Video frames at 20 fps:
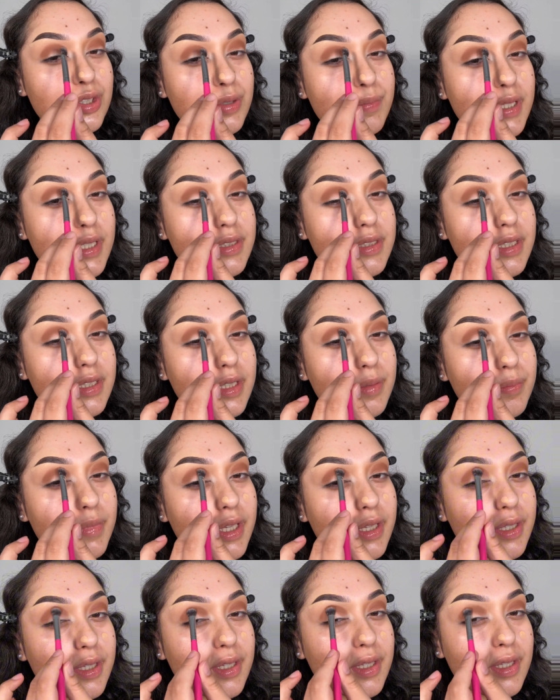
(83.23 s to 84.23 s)
basically
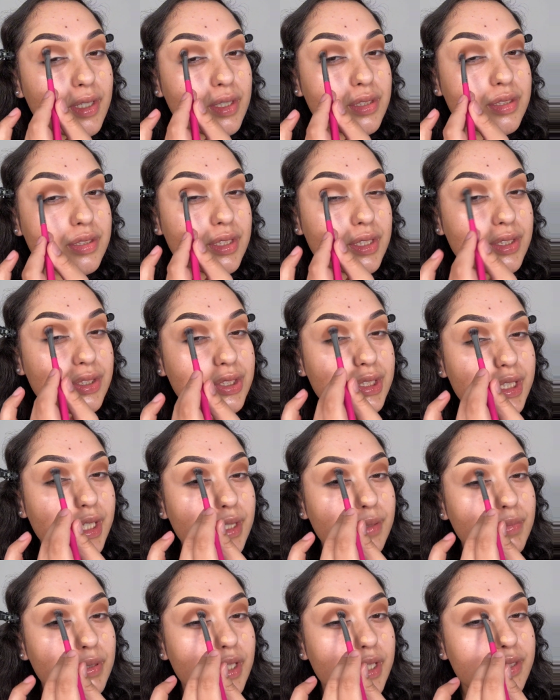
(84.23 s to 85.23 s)
making a C
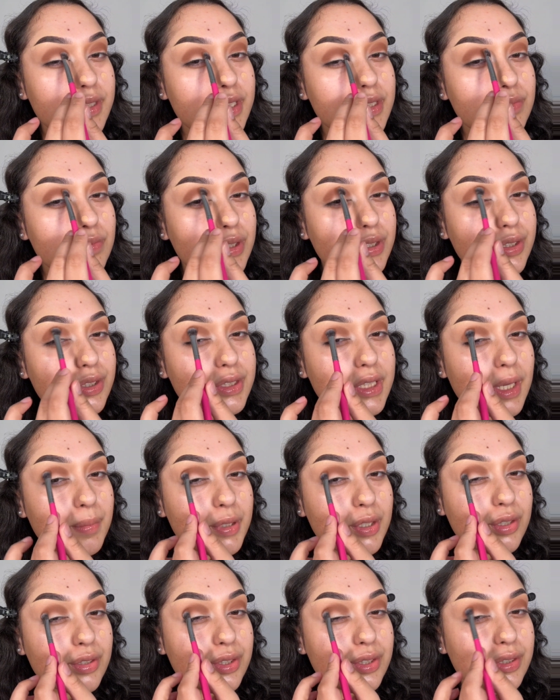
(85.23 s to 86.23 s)
shape like this while you're tapping
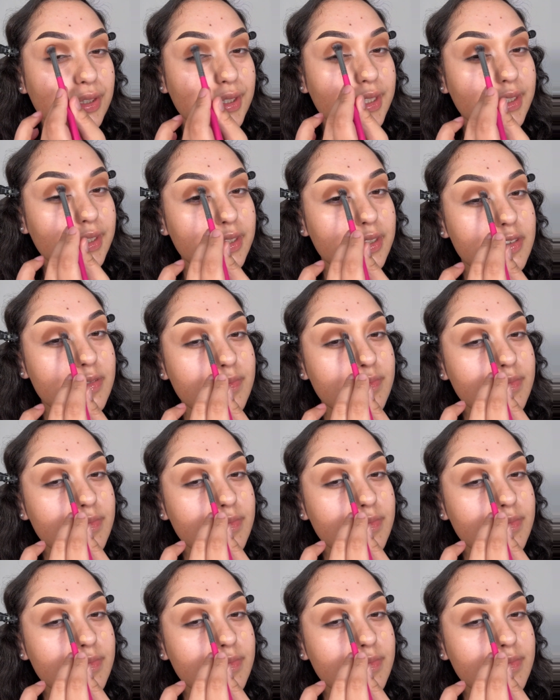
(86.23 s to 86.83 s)
on your lid.